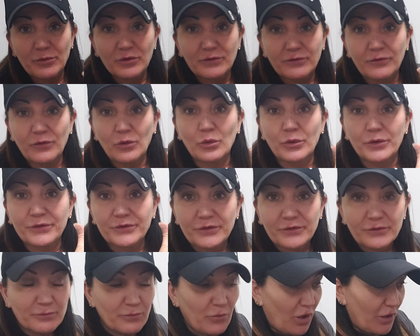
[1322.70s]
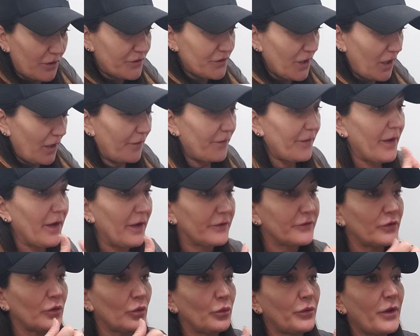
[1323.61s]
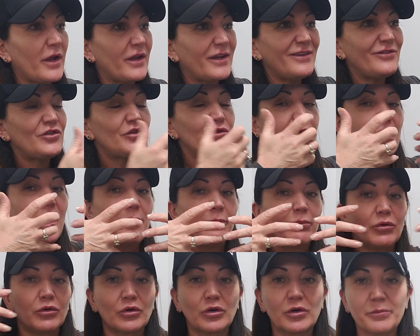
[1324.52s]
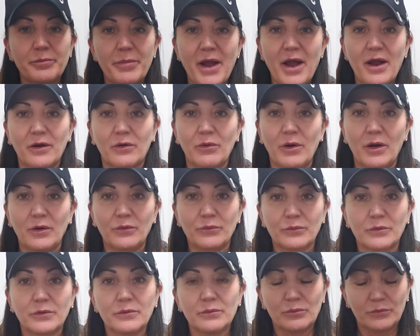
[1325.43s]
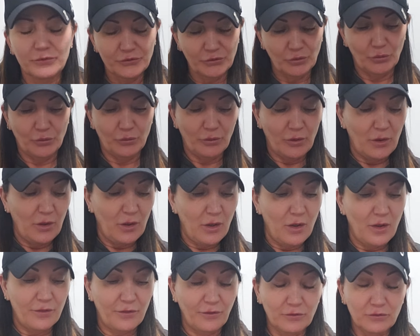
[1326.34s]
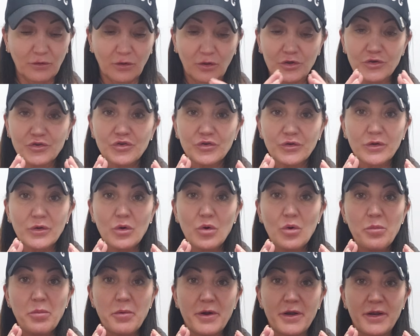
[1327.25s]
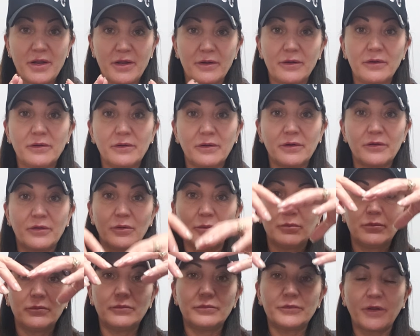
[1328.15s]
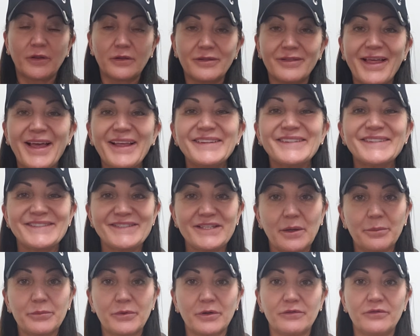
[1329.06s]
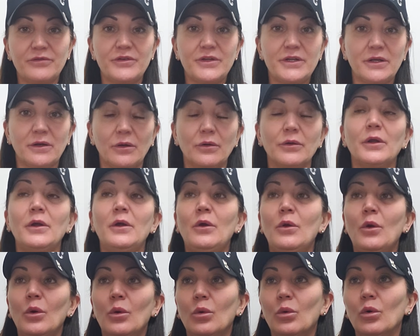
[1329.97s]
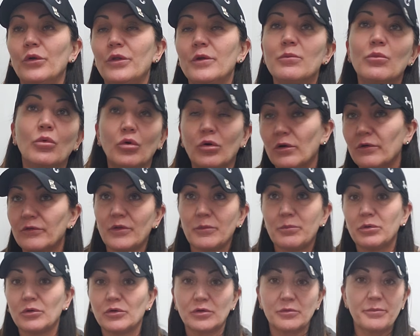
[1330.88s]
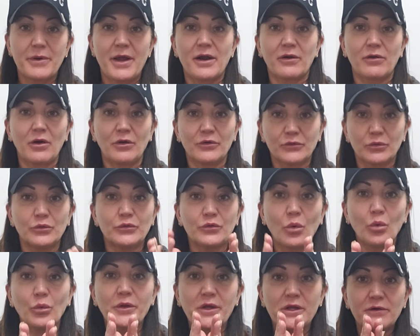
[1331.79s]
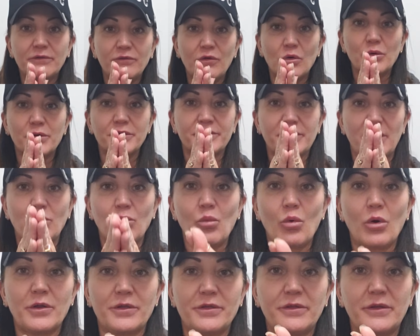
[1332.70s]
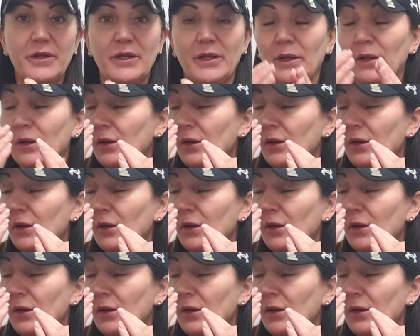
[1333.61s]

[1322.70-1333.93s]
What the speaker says: focus as much on that. So that gives you that blurred background. So the larger the opening, the less depth of field, or the more of a blurred background. So it's only going to focus on one thing.